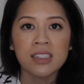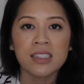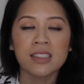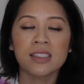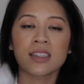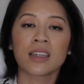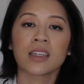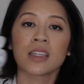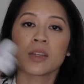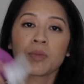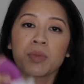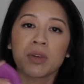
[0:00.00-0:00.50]
it's
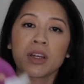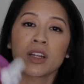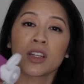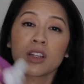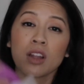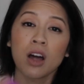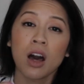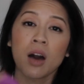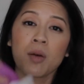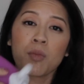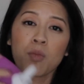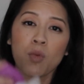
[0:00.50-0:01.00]
gonna be a
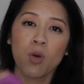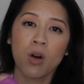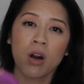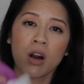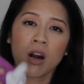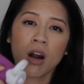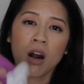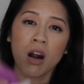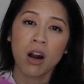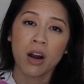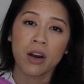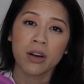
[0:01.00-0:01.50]
lot more
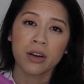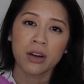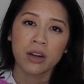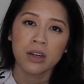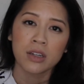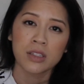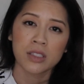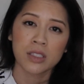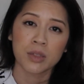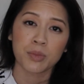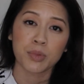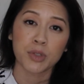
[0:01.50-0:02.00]

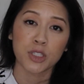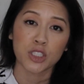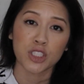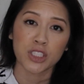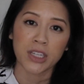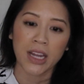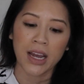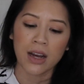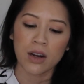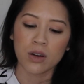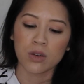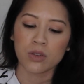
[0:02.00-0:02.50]
harder to push
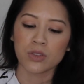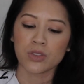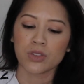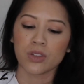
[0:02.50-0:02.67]
out.